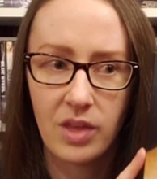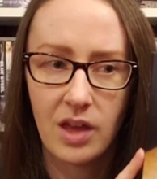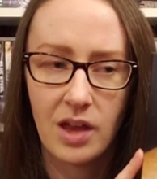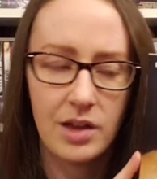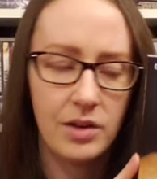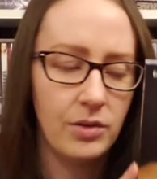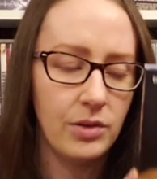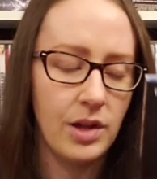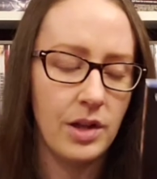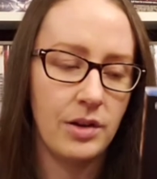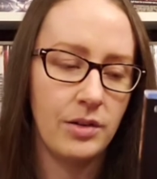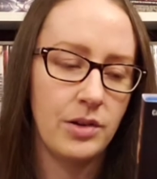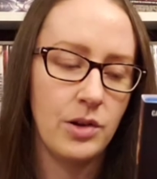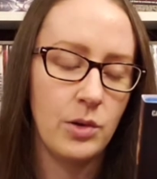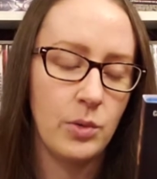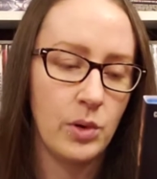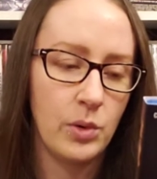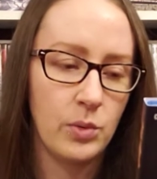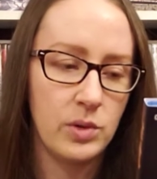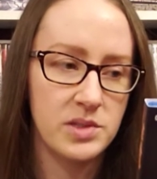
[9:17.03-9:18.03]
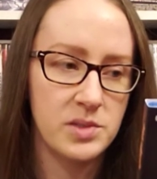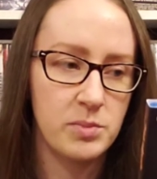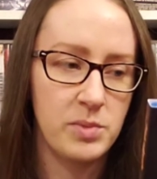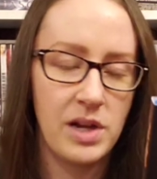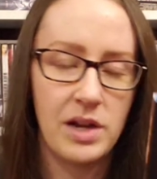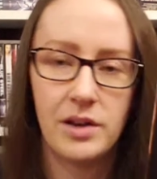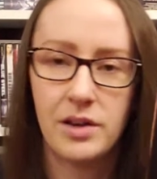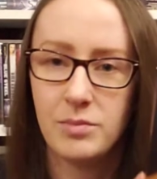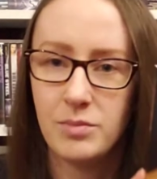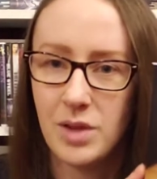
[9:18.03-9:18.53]
I don't know what it was
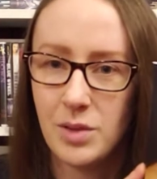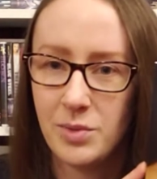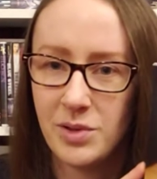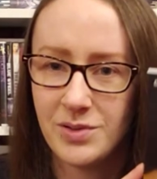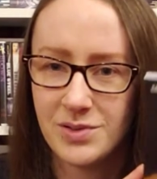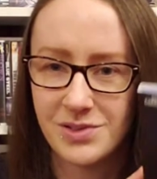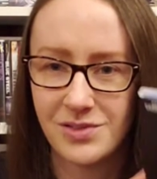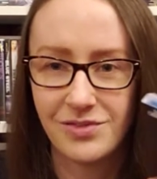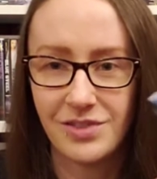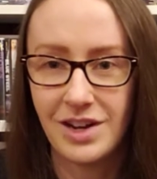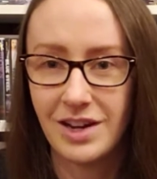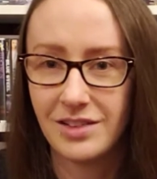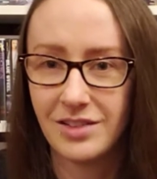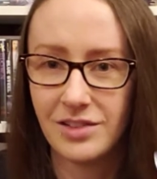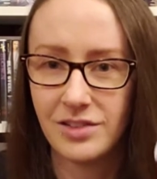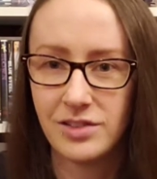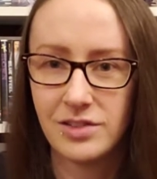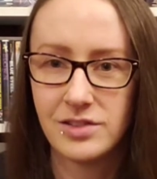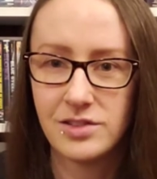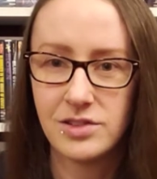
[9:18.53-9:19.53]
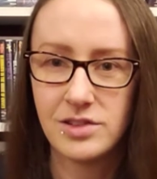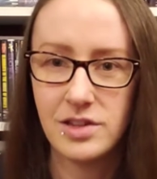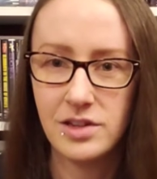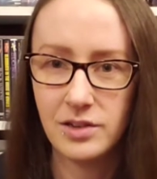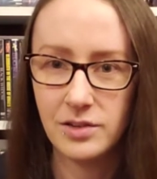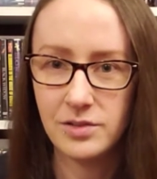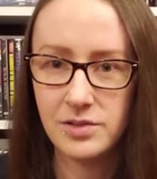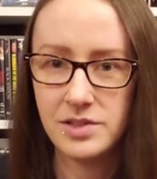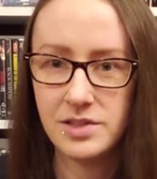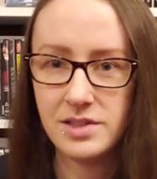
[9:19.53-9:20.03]
about it. Maybe it was the fact that, you
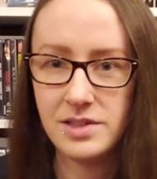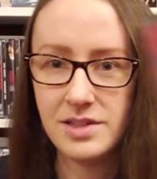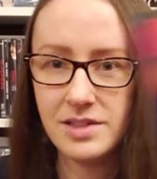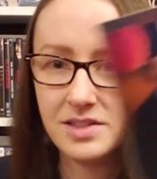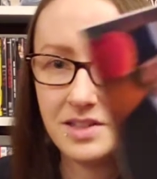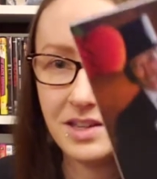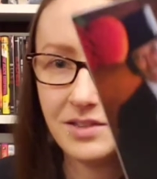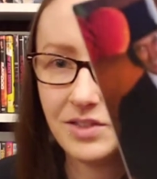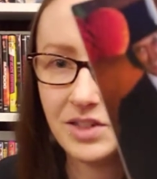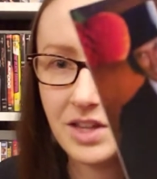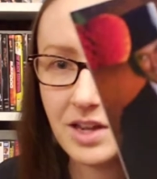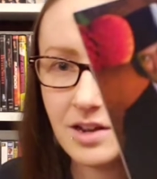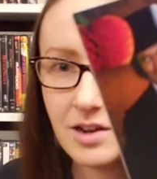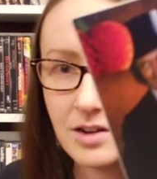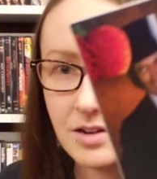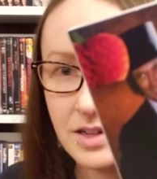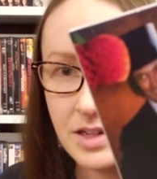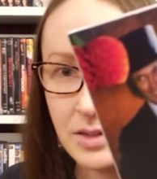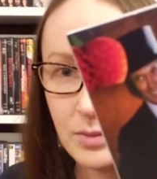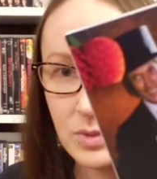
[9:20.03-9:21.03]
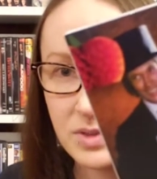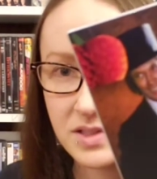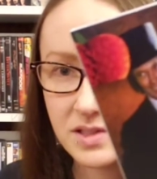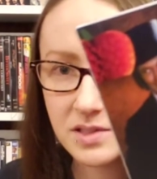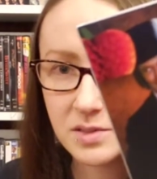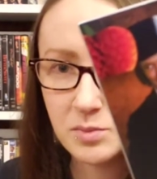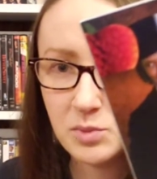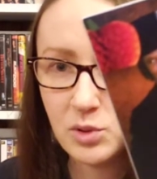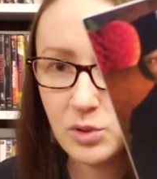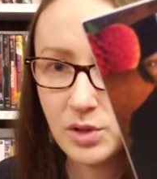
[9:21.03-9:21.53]
know, David Carradine was a
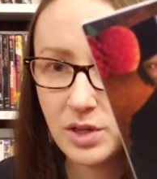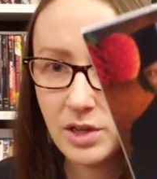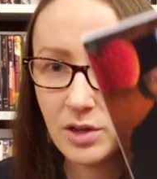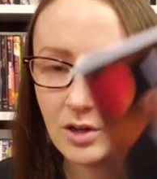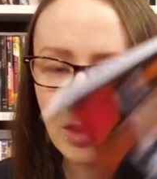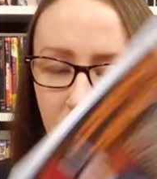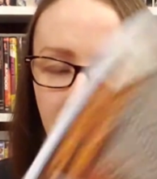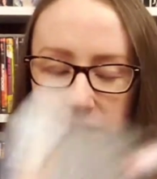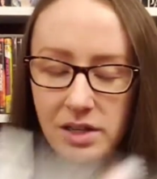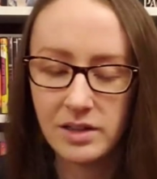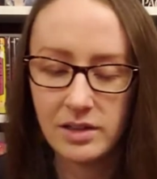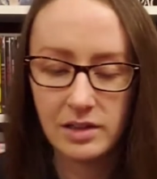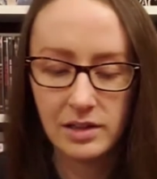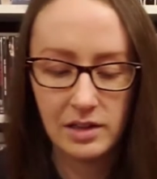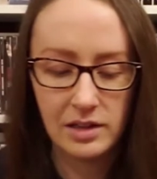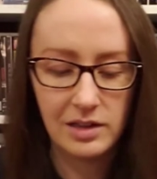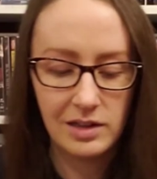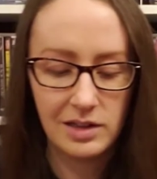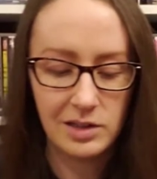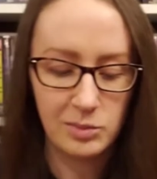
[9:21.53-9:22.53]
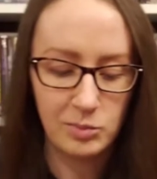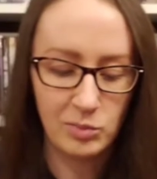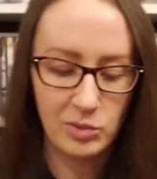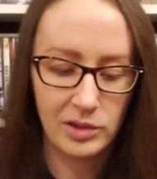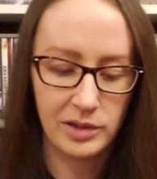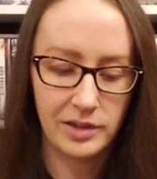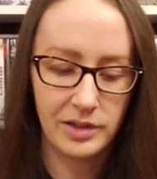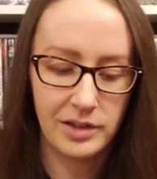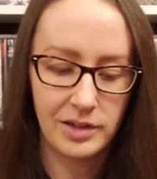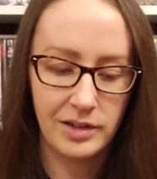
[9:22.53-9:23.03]
smoothie on me,
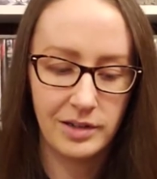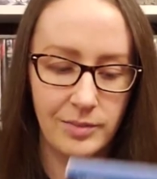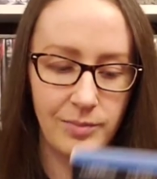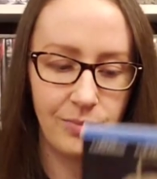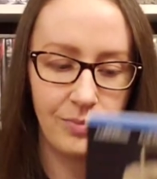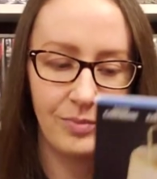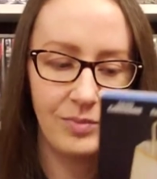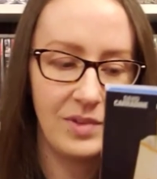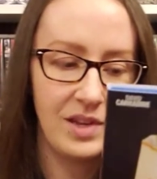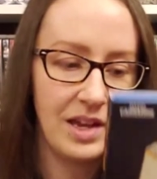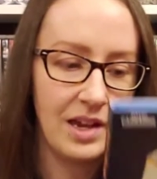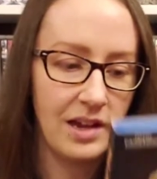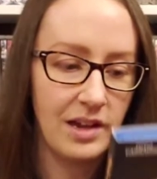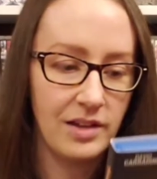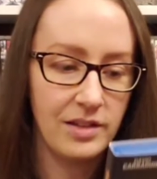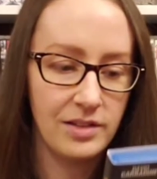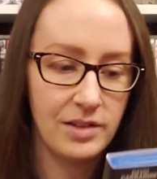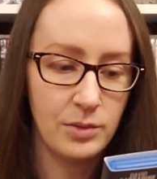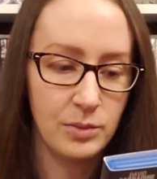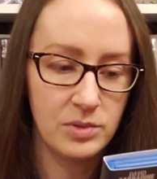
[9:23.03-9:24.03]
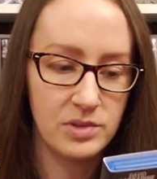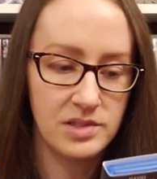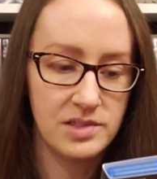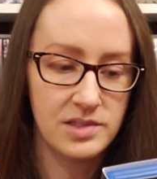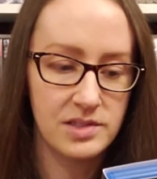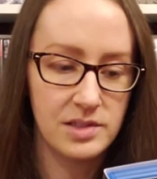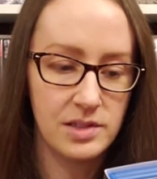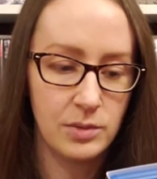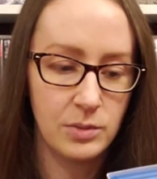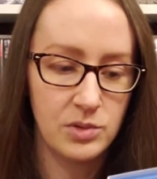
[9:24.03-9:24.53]
but yeah, it
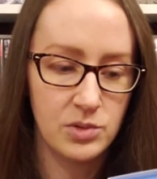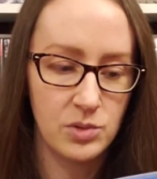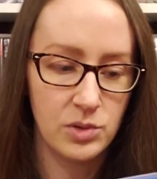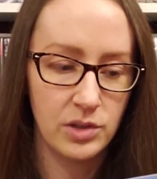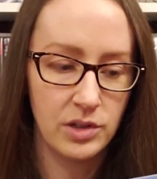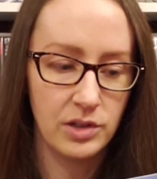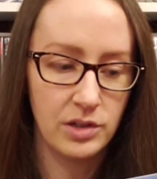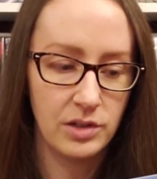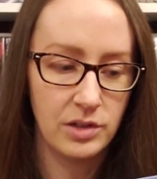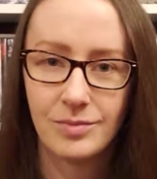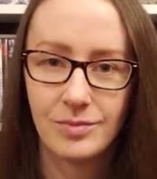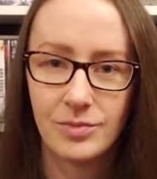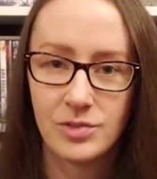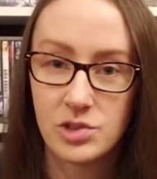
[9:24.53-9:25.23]
was really good.